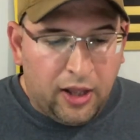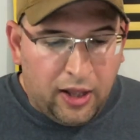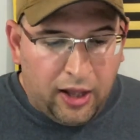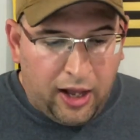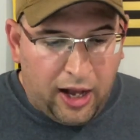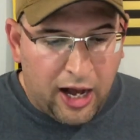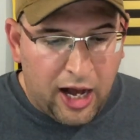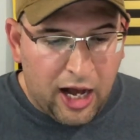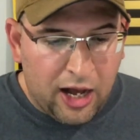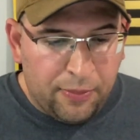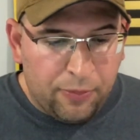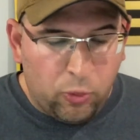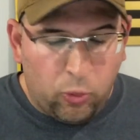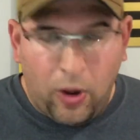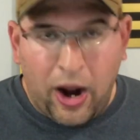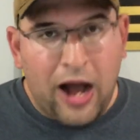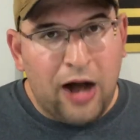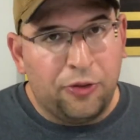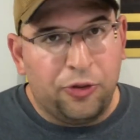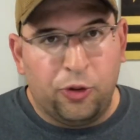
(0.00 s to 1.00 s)

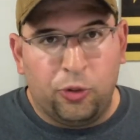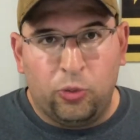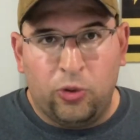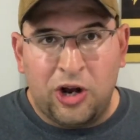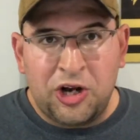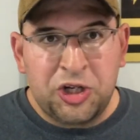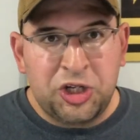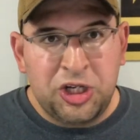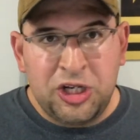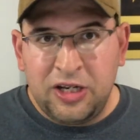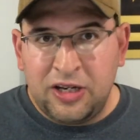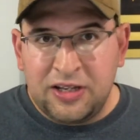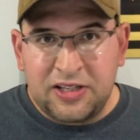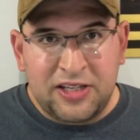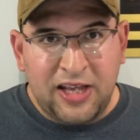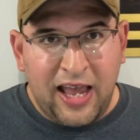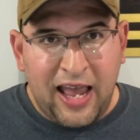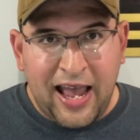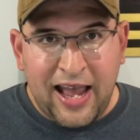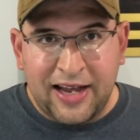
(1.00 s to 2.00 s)
Wow, the rushing
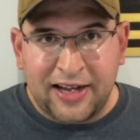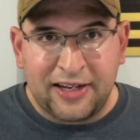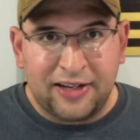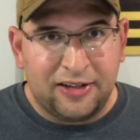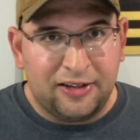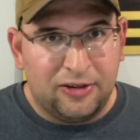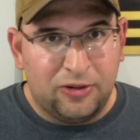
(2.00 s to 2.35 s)
attack.